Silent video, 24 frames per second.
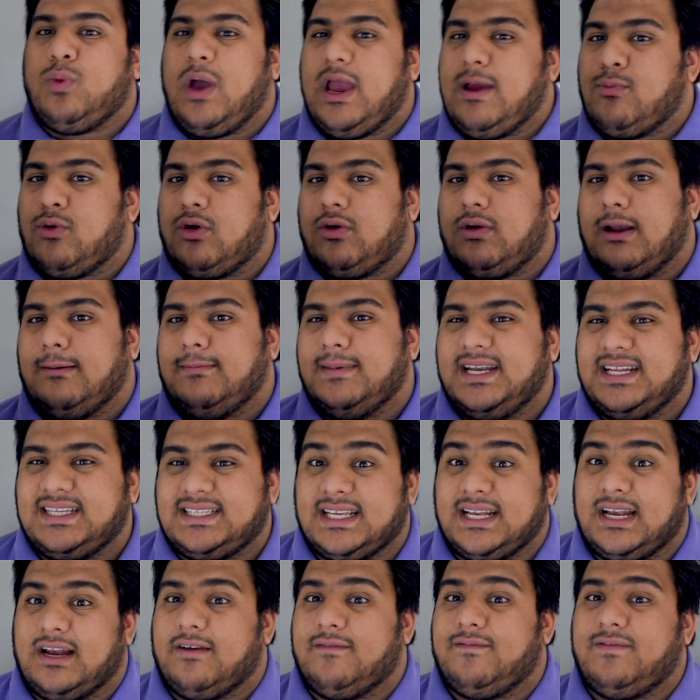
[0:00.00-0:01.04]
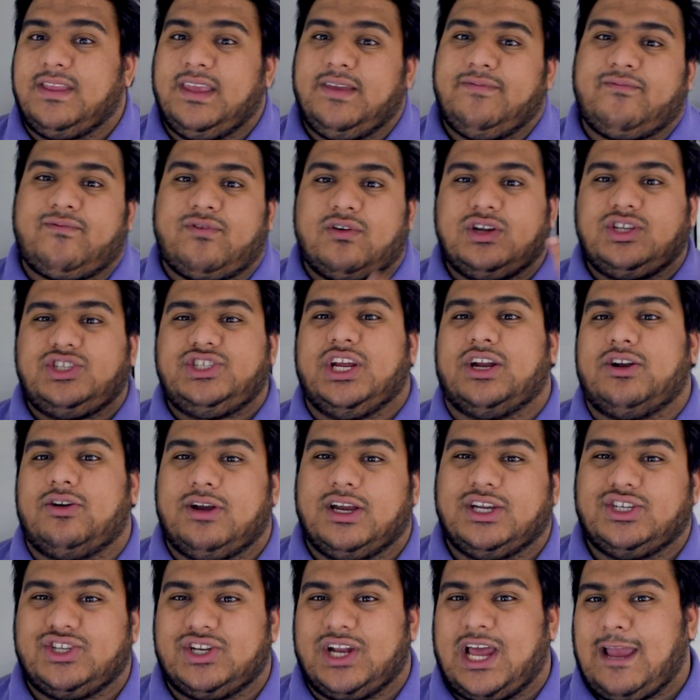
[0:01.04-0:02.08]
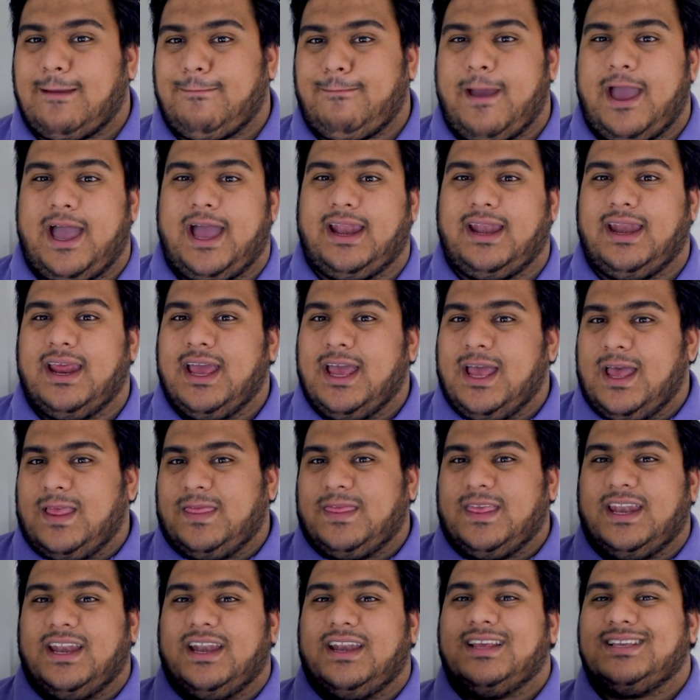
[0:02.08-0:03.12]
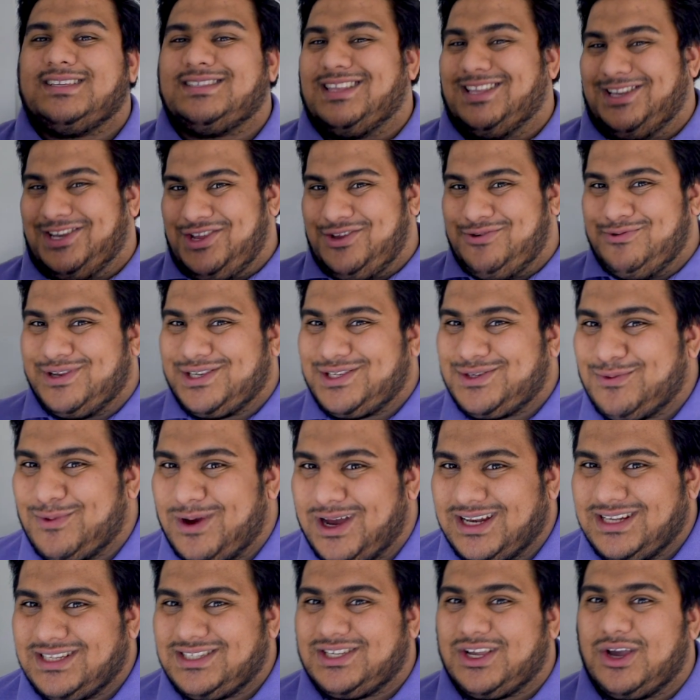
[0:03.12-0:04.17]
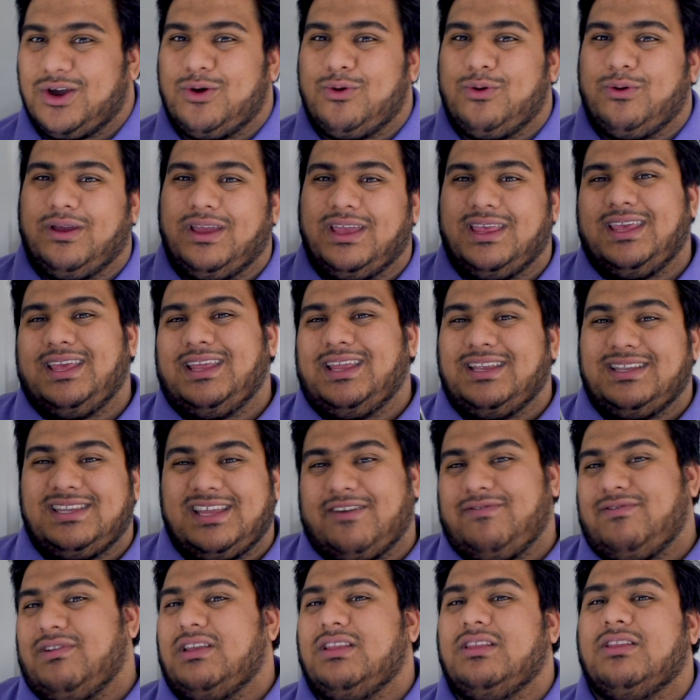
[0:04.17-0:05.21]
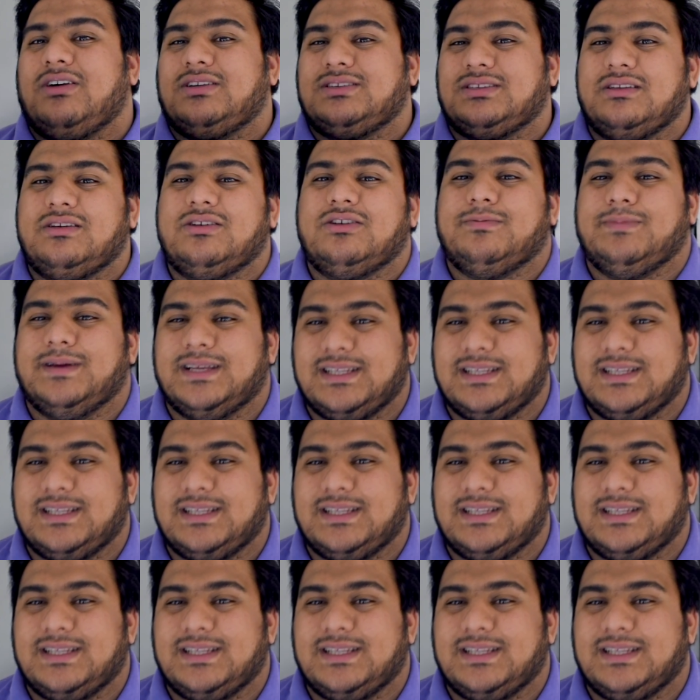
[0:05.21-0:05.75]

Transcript: way more reminiscent of the first generation iPad than it is the newest one, so it definitely looks a little